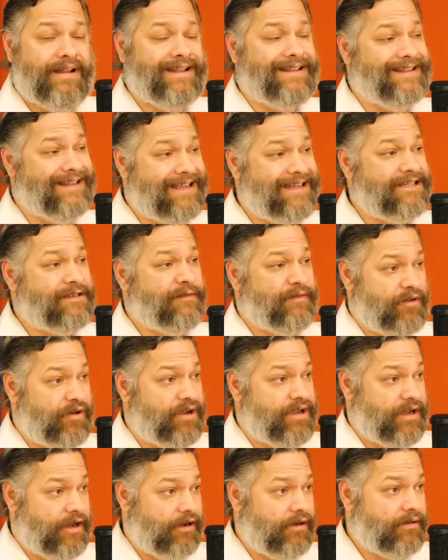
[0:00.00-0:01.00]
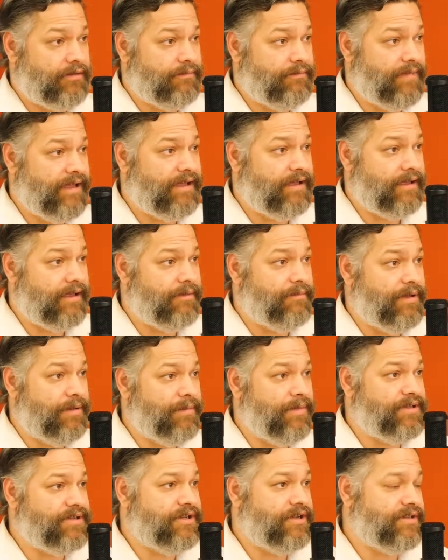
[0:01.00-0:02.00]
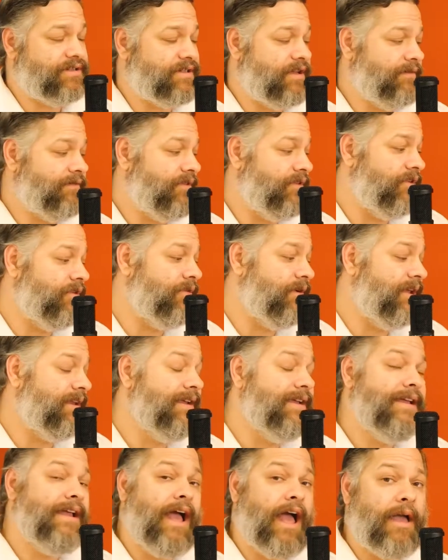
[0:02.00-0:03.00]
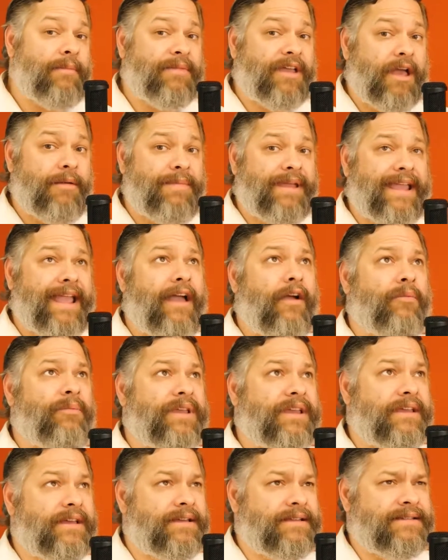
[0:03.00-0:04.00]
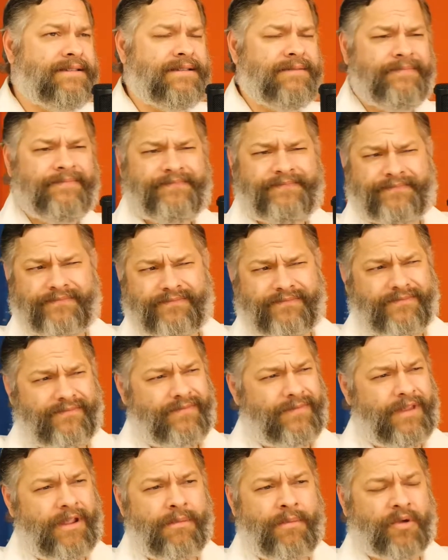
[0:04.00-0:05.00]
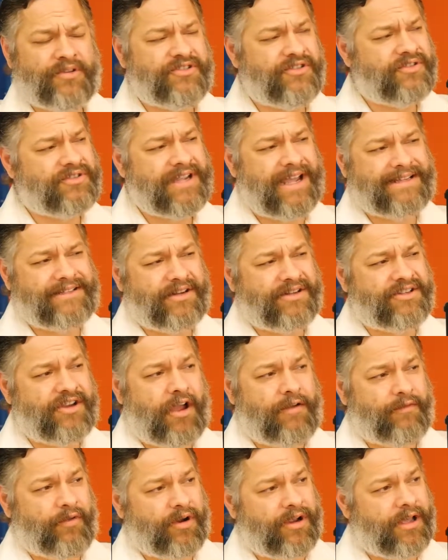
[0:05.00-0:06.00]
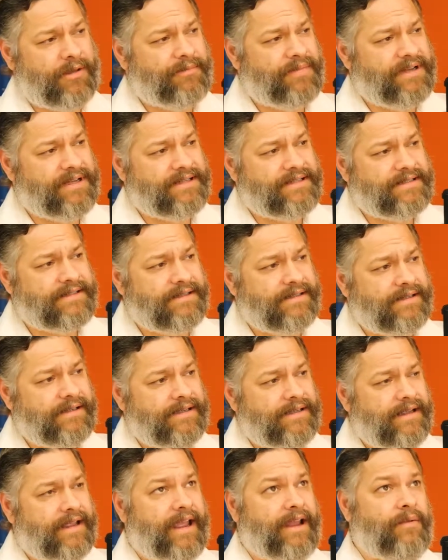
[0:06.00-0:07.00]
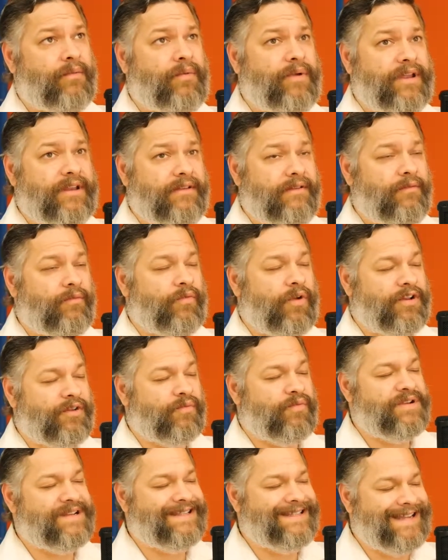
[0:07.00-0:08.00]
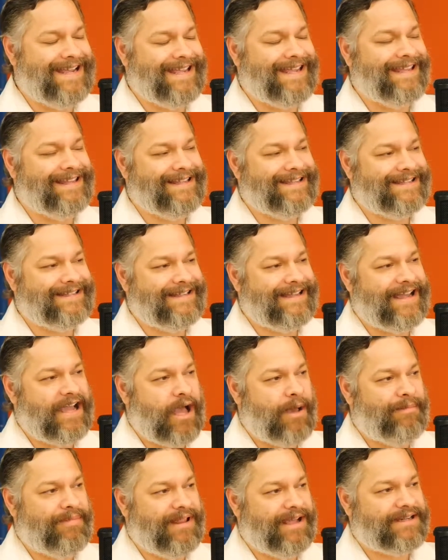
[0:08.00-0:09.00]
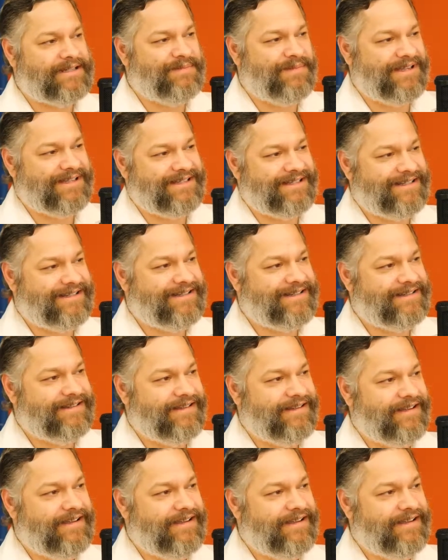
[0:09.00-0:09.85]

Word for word: At least for a year, make a commitment to yourself to do it. I'm coming out because most of those guys aren't software companies, and we run a ridiculously complex business.